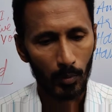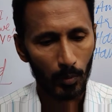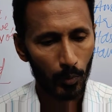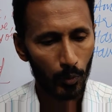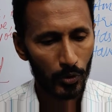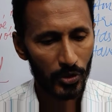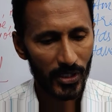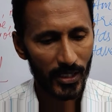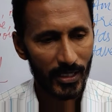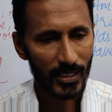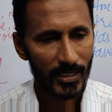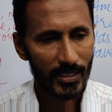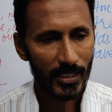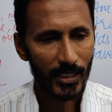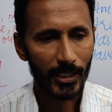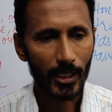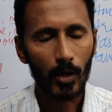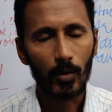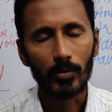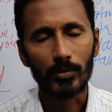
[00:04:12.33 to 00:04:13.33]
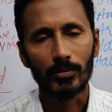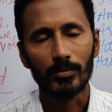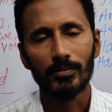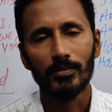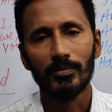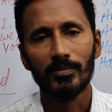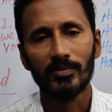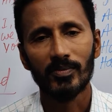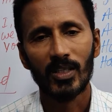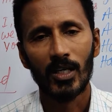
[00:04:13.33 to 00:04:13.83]
Bhushan is a
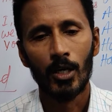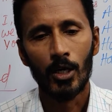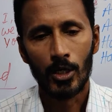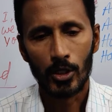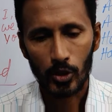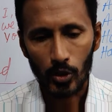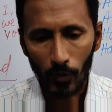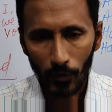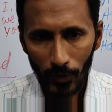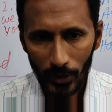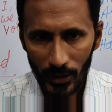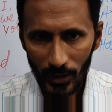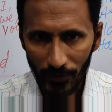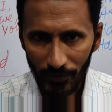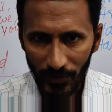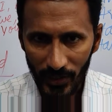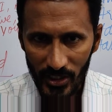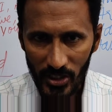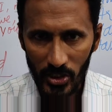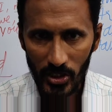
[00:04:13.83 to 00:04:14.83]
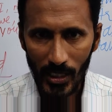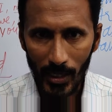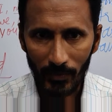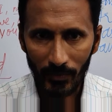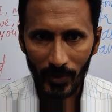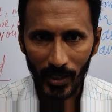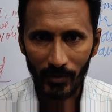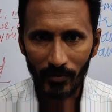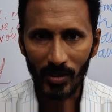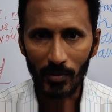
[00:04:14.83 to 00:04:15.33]
noun. So for the first
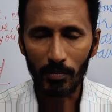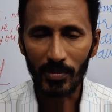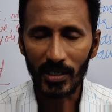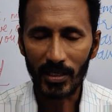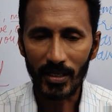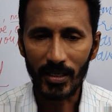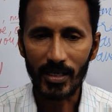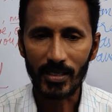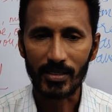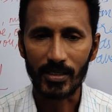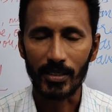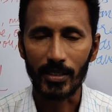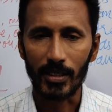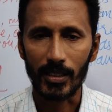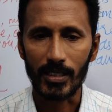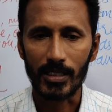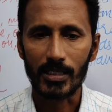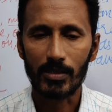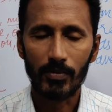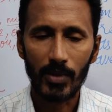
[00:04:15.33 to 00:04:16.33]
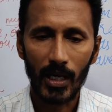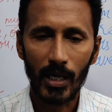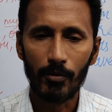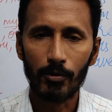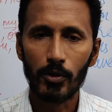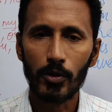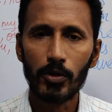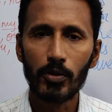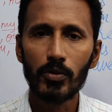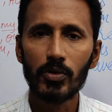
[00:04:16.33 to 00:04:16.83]
time when we begin a sentence, we
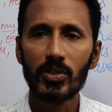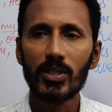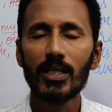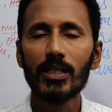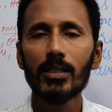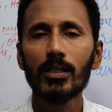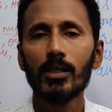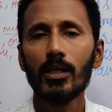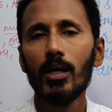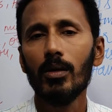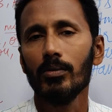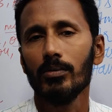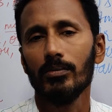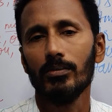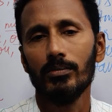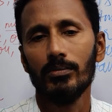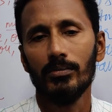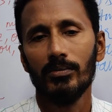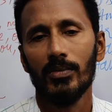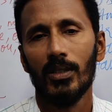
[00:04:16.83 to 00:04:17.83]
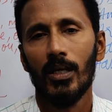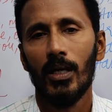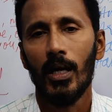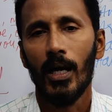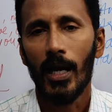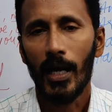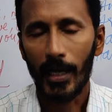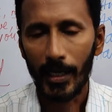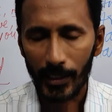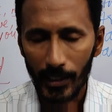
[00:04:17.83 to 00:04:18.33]
have to use that noun.
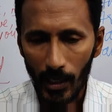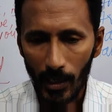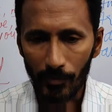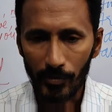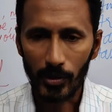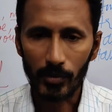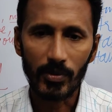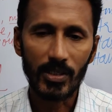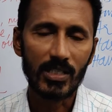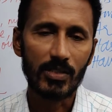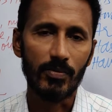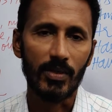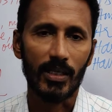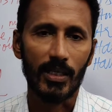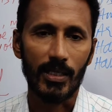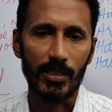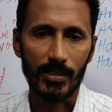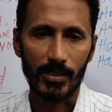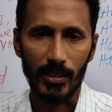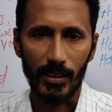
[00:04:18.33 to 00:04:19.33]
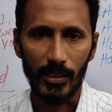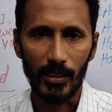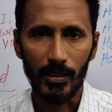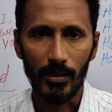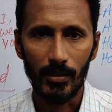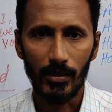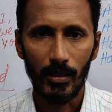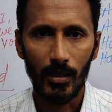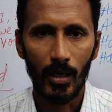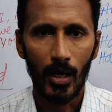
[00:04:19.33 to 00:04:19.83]
And afterwards we can say
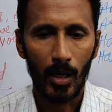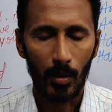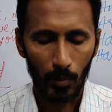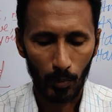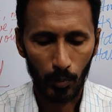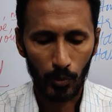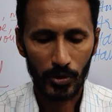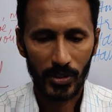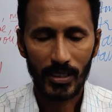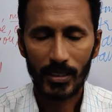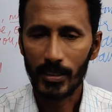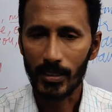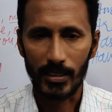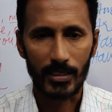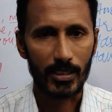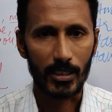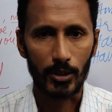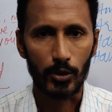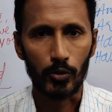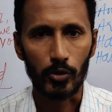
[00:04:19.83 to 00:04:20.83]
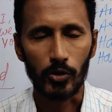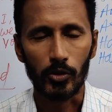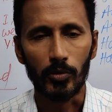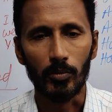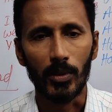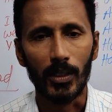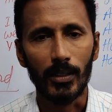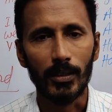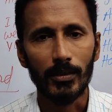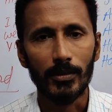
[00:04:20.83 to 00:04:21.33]
Bhushan is a
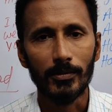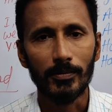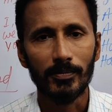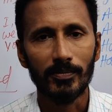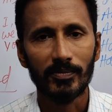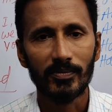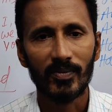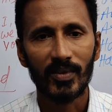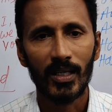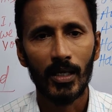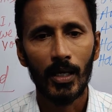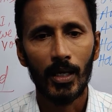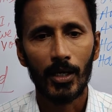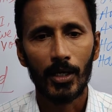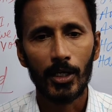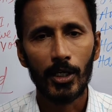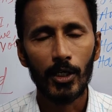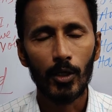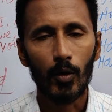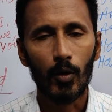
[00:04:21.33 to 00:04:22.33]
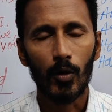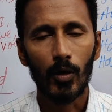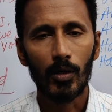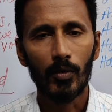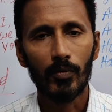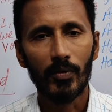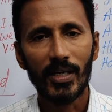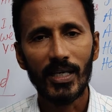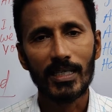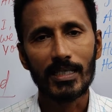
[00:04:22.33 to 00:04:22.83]
YouTuber. He
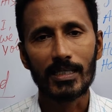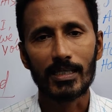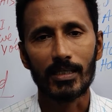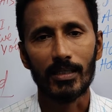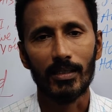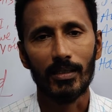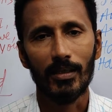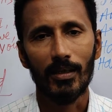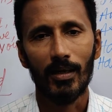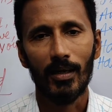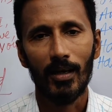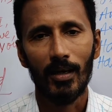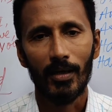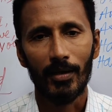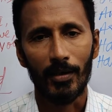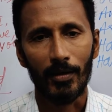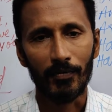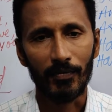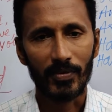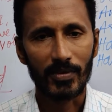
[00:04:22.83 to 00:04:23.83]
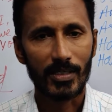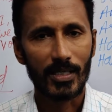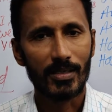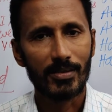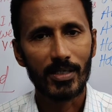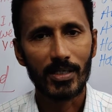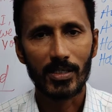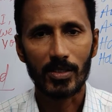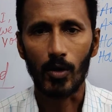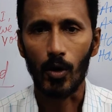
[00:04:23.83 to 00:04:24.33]
always
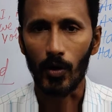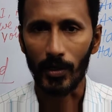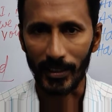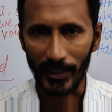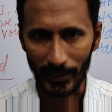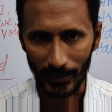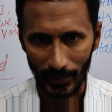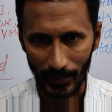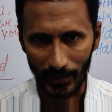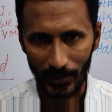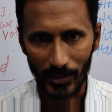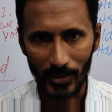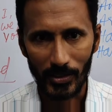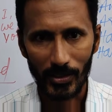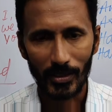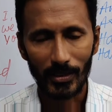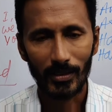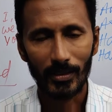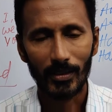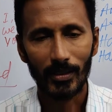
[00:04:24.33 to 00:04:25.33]
emphasizes on English.